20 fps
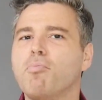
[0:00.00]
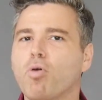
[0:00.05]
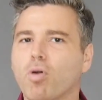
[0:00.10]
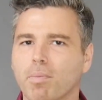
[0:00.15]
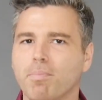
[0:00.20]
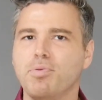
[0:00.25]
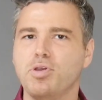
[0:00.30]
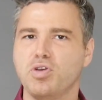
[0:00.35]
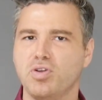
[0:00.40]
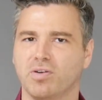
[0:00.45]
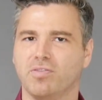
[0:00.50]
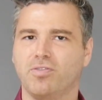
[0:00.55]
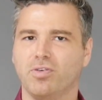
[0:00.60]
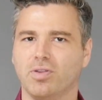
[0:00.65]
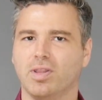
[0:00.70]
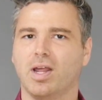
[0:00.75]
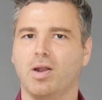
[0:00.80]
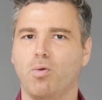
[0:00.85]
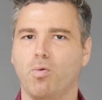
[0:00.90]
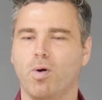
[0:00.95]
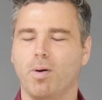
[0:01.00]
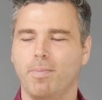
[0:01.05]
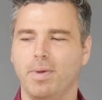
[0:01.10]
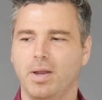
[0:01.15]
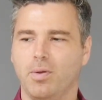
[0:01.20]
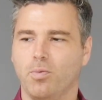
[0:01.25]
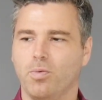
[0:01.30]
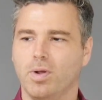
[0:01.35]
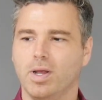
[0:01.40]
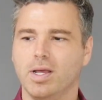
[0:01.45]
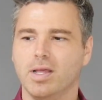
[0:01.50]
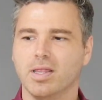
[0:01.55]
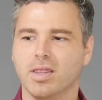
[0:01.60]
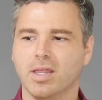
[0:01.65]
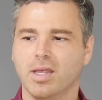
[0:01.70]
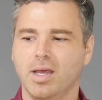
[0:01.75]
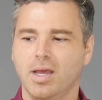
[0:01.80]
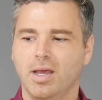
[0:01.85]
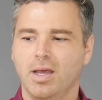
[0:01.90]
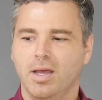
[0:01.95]
more beautiful than a woman with
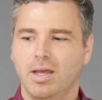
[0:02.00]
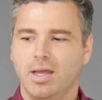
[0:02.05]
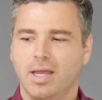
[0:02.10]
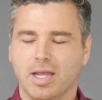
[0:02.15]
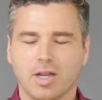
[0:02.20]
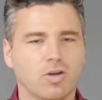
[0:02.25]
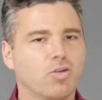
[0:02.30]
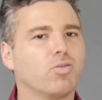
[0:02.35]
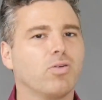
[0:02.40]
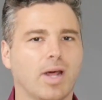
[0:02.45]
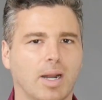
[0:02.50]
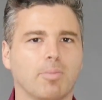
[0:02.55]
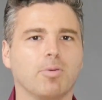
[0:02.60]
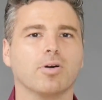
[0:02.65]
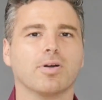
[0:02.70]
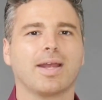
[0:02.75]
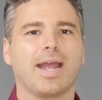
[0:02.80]
incredible